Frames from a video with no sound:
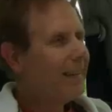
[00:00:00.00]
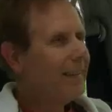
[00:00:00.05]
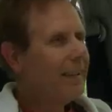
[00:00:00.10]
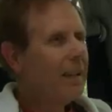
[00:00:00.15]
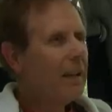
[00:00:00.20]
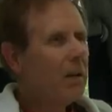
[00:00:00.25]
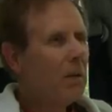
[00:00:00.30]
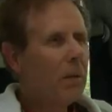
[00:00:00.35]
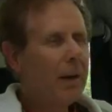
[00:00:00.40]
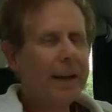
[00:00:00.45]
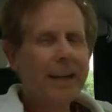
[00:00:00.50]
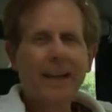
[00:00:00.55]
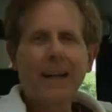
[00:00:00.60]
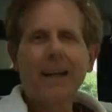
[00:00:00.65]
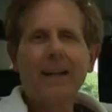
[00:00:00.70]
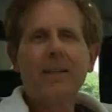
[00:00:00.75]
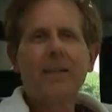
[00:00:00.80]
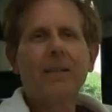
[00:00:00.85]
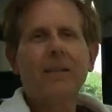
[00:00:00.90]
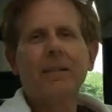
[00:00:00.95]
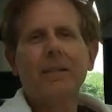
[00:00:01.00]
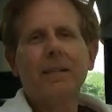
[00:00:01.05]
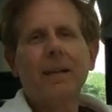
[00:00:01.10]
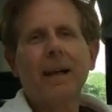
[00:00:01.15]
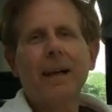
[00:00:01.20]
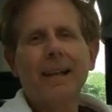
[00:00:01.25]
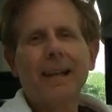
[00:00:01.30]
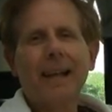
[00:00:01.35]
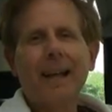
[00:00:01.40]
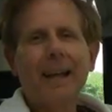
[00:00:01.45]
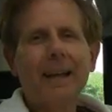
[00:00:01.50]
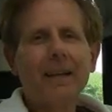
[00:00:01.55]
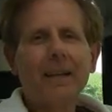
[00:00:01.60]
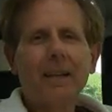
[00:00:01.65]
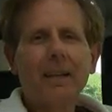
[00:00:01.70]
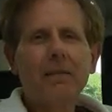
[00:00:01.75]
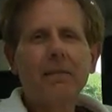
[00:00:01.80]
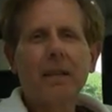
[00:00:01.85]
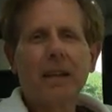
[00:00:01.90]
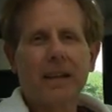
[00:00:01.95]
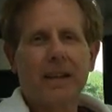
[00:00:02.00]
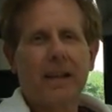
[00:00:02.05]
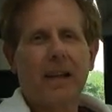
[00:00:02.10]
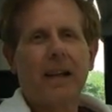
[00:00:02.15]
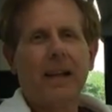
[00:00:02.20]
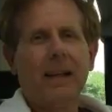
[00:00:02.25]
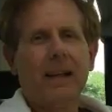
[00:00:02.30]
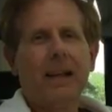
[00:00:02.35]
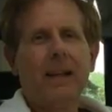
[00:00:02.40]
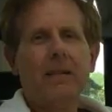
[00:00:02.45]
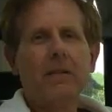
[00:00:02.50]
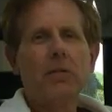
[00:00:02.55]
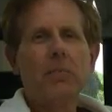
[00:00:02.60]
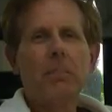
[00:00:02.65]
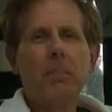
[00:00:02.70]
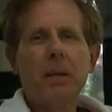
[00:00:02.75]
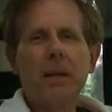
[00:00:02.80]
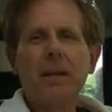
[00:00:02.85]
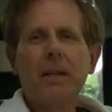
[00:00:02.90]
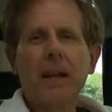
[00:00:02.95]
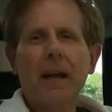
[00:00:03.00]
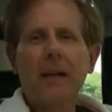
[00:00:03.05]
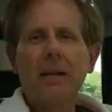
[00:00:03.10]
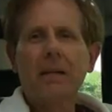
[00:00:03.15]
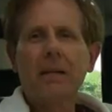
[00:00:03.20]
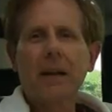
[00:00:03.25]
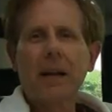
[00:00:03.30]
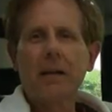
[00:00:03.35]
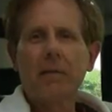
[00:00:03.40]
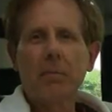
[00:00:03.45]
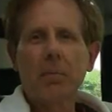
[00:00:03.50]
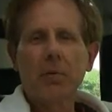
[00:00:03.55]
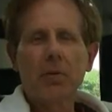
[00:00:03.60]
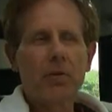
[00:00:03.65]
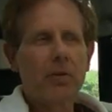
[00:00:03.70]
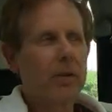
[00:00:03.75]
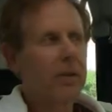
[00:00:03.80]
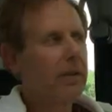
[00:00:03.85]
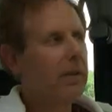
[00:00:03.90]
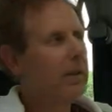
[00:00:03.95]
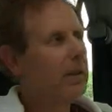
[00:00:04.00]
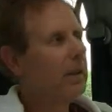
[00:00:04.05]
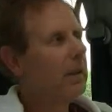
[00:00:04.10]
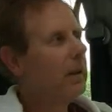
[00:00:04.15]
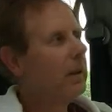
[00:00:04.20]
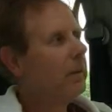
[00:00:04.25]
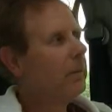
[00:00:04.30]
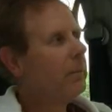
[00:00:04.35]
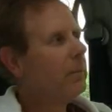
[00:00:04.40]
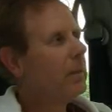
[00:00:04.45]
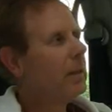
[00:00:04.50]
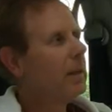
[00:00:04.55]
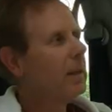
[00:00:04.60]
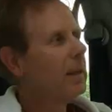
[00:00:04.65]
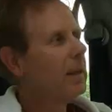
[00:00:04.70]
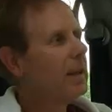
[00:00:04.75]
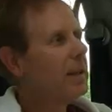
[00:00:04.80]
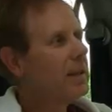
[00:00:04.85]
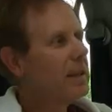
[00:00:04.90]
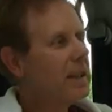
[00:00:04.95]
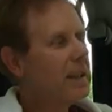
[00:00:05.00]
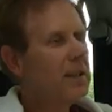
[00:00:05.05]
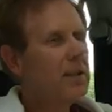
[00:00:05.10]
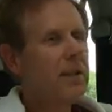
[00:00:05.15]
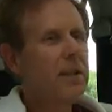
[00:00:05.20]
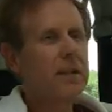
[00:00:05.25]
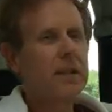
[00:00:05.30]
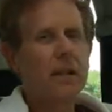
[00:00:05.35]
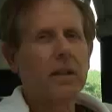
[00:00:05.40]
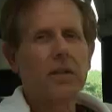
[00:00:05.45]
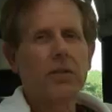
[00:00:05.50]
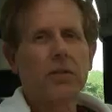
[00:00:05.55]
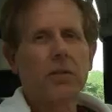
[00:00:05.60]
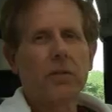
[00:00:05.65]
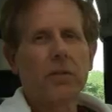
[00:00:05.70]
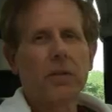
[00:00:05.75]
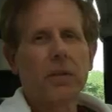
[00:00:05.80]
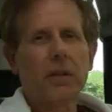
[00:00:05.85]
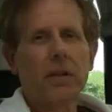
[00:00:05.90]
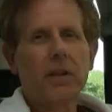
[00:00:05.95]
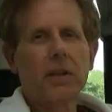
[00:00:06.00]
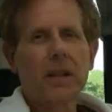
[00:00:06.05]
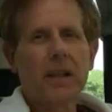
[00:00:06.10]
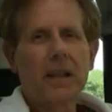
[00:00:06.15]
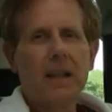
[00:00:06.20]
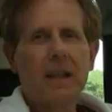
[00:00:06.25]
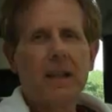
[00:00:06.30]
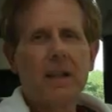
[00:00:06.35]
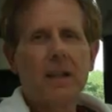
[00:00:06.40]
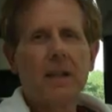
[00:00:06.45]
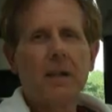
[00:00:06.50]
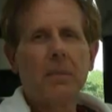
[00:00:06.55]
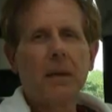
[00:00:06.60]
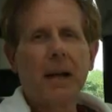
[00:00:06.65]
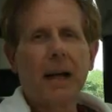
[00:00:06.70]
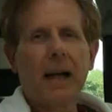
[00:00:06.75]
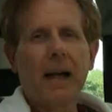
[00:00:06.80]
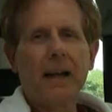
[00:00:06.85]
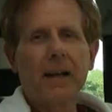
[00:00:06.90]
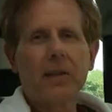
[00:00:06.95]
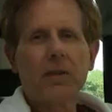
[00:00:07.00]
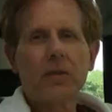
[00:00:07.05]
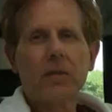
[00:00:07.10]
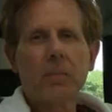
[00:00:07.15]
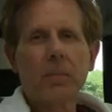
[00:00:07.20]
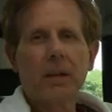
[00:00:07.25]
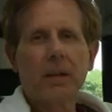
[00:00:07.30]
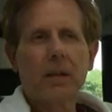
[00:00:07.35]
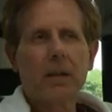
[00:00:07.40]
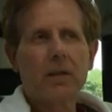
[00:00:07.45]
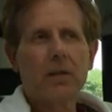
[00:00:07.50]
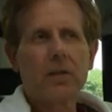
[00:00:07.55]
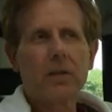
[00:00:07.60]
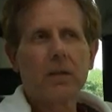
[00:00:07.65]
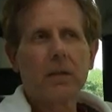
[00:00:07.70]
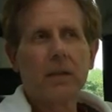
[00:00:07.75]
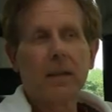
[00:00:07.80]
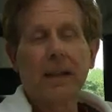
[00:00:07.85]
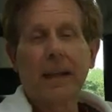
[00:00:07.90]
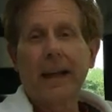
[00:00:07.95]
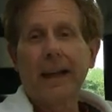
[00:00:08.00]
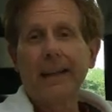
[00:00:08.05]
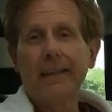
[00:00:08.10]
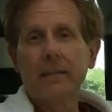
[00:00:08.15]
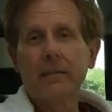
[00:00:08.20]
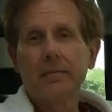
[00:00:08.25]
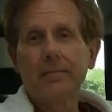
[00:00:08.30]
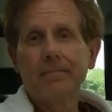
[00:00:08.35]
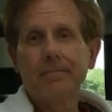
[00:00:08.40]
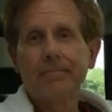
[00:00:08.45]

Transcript: No, I can't live like that. I can't be that kind of person. It's easy to tell the truth. It's easy to be honest because you can.